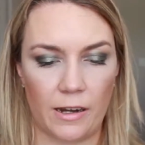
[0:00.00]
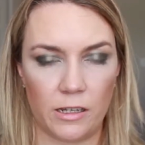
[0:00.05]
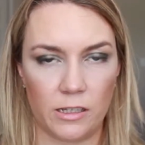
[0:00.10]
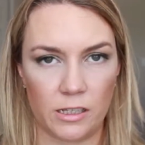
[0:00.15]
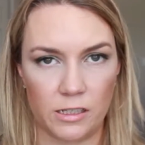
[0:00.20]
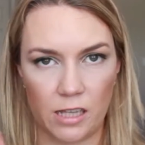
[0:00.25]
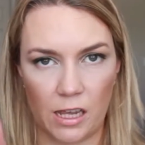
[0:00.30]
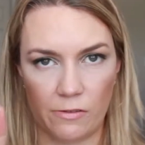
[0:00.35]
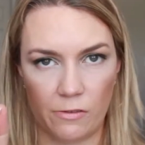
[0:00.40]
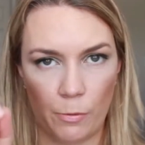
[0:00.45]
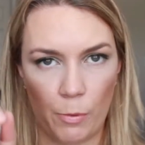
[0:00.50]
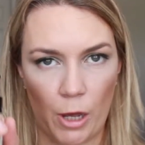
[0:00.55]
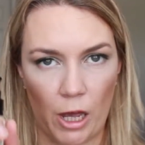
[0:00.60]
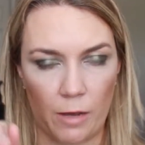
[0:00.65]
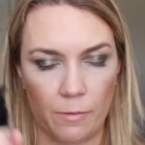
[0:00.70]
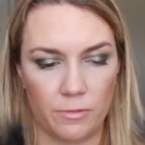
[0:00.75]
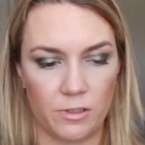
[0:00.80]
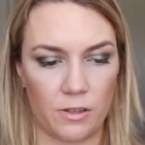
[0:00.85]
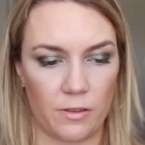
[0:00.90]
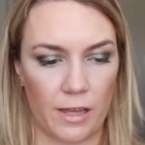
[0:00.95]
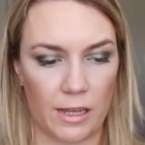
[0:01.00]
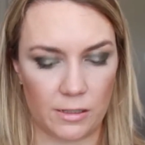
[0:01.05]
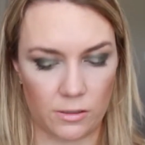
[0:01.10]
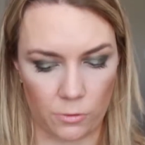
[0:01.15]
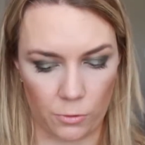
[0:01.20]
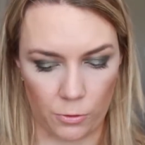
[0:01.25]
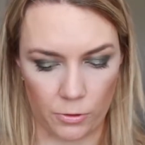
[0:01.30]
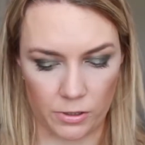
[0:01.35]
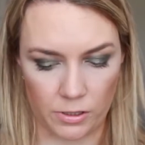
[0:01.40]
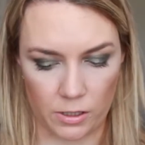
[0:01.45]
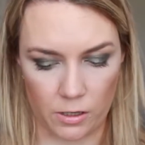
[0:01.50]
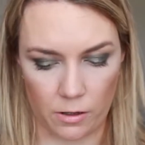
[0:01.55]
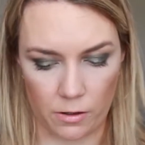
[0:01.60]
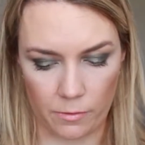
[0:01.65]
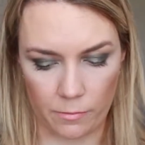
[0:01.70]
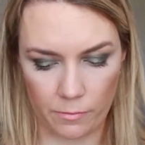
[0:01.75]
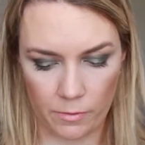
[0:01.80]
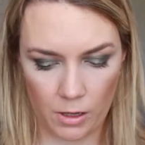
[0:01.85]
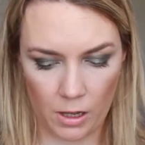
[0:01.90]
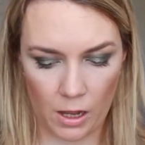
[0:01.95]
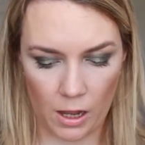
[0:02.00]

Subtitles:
it does have a pump, so that's awesome.